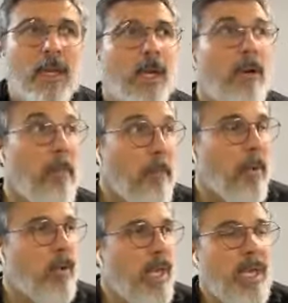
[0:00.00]
I go,
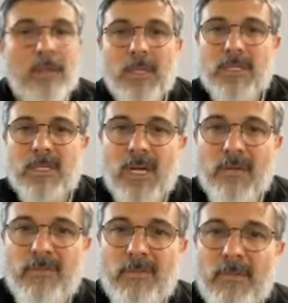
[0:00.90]
okay, that's kind
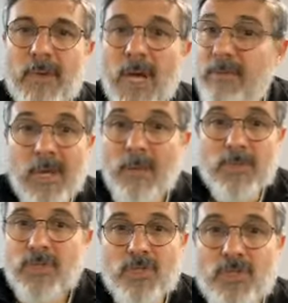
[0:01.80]
of,
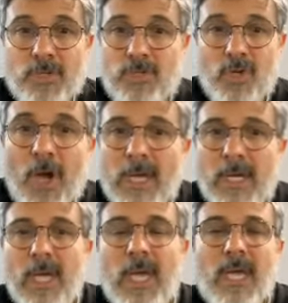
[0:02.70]
it's shocking.